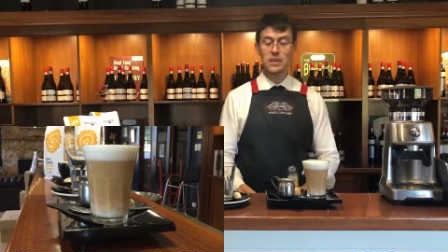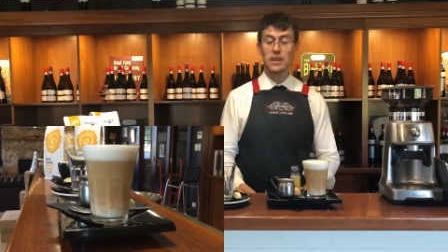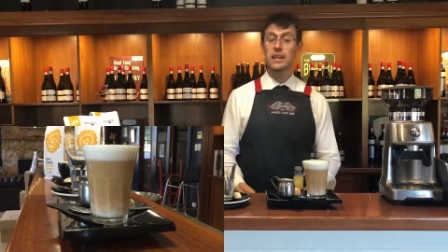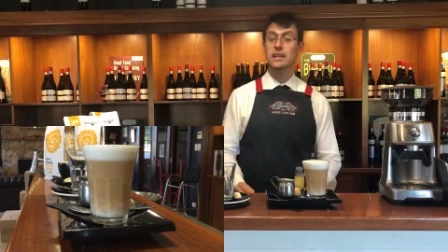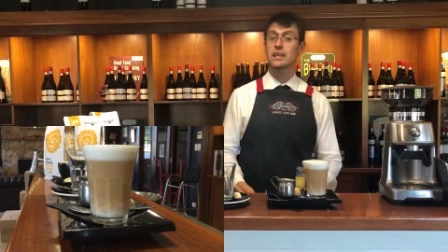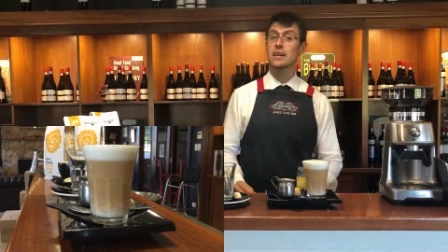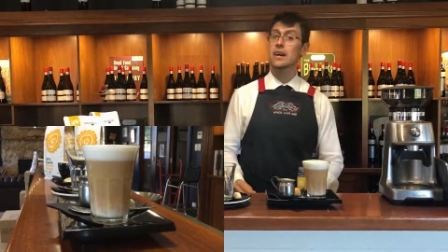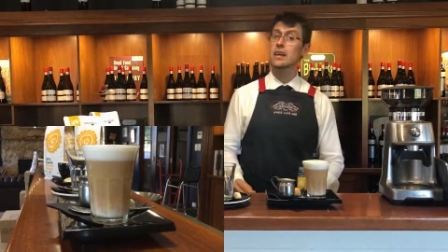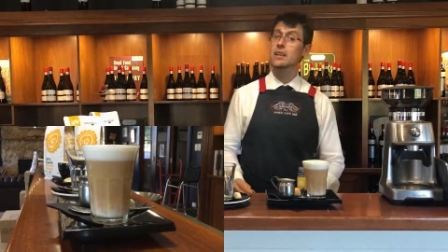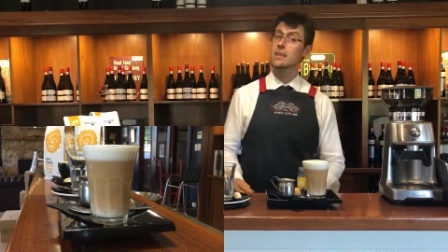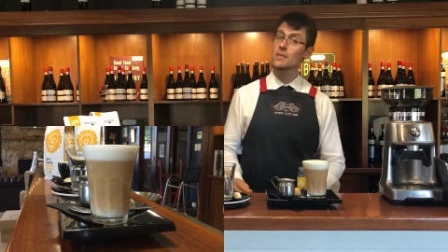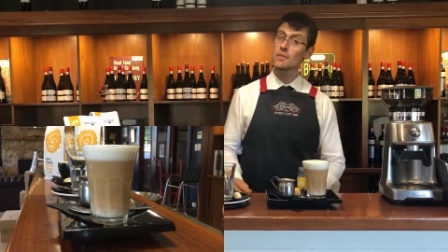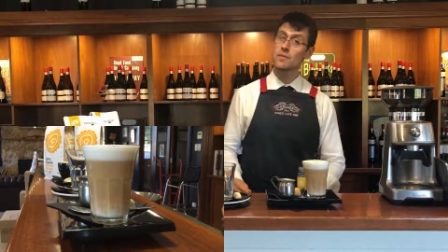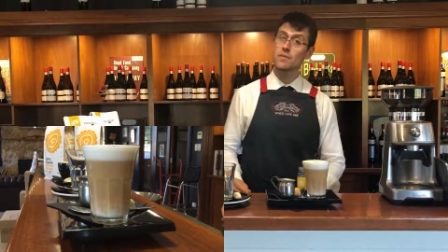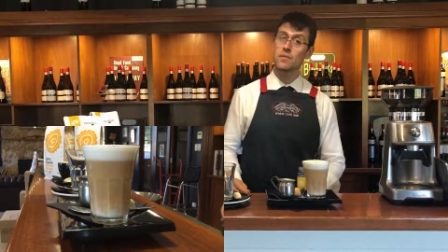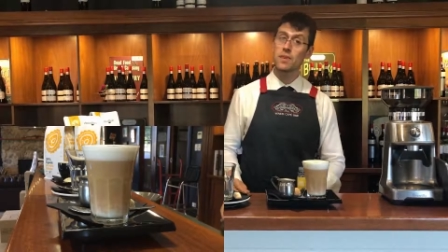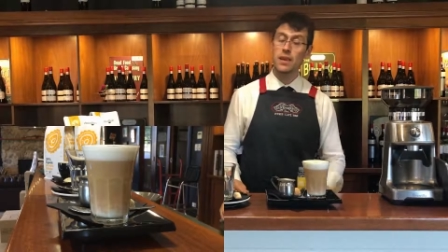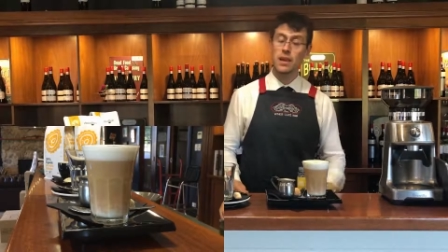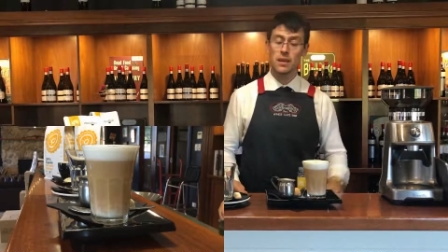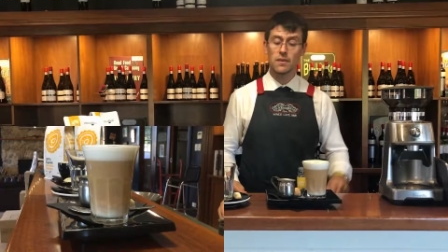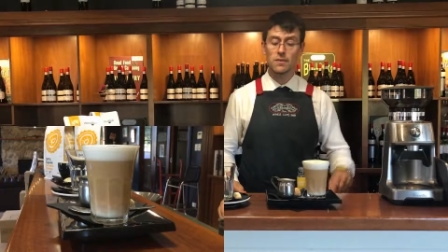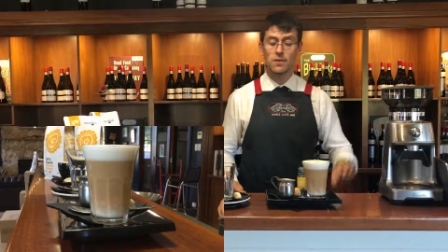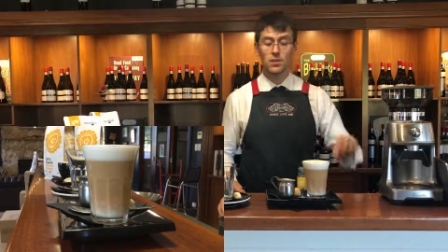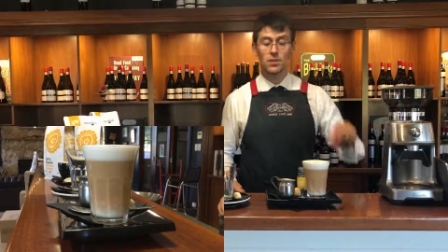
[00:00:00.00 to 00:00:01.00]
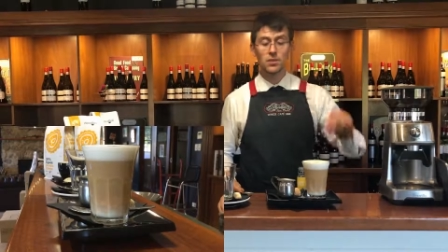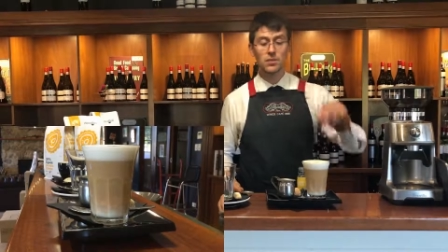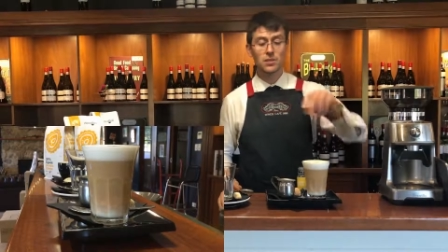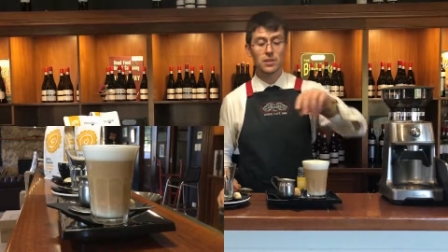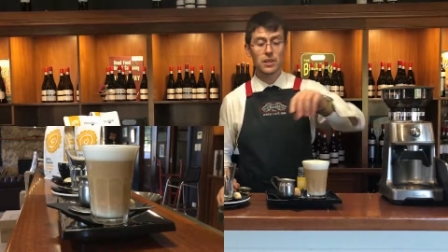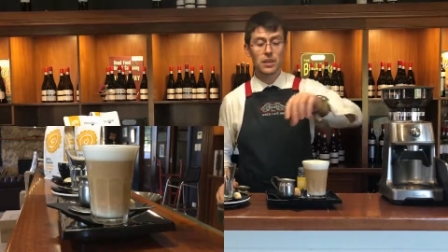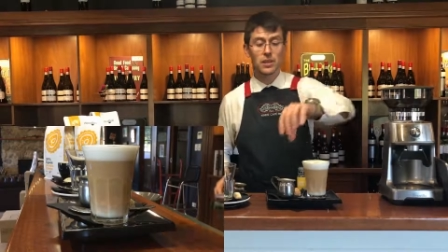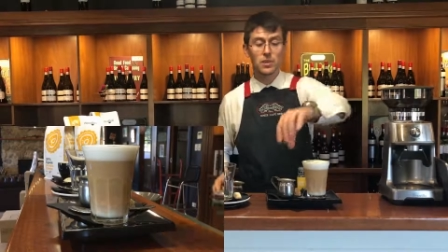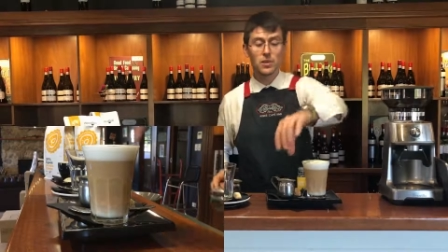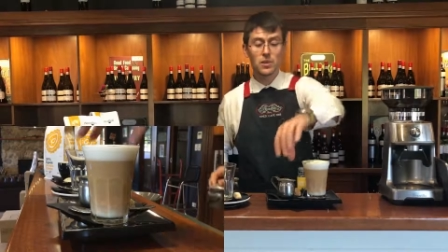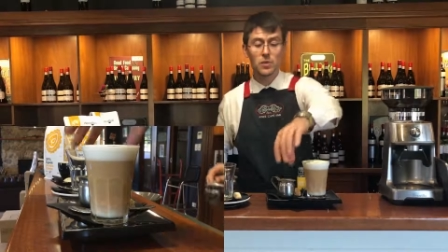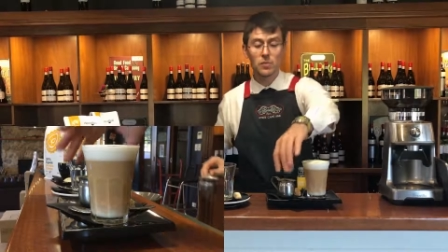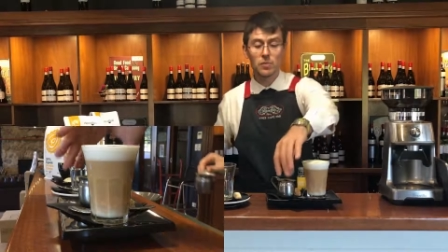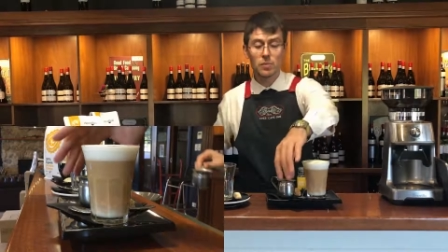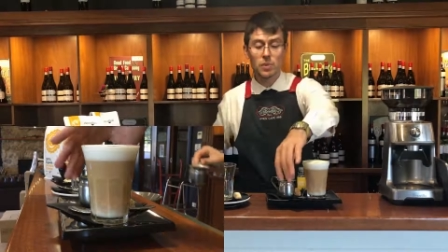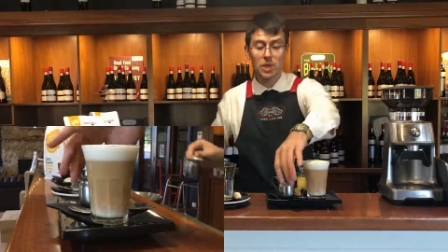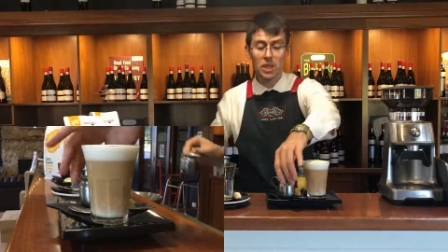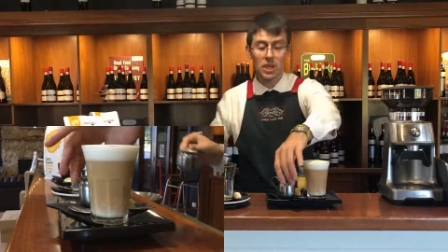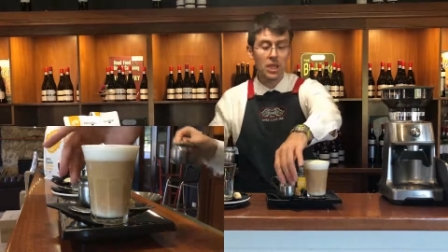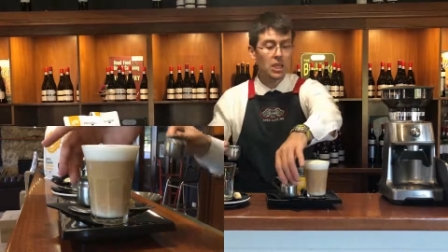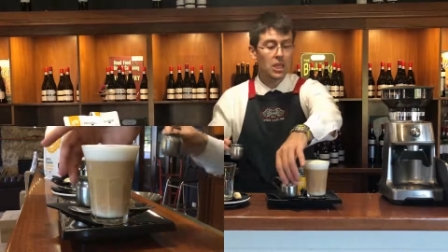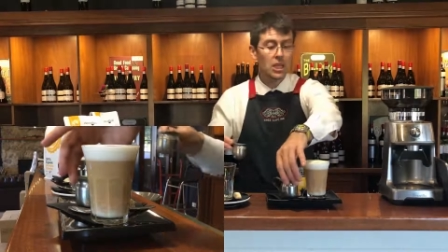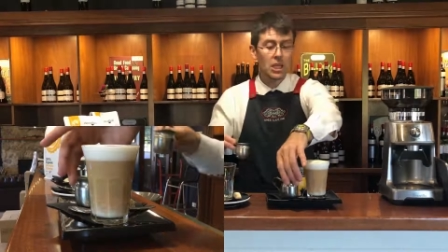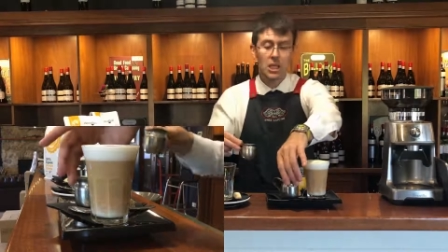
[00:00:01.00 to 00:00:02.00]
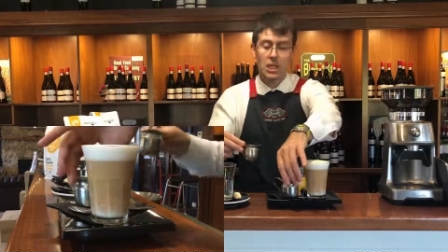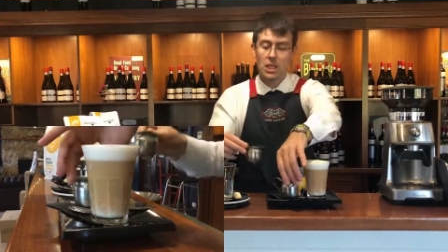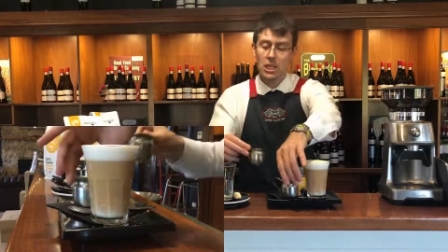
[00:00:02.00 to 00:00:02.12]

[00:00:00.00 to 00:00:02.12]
other flavors. They could be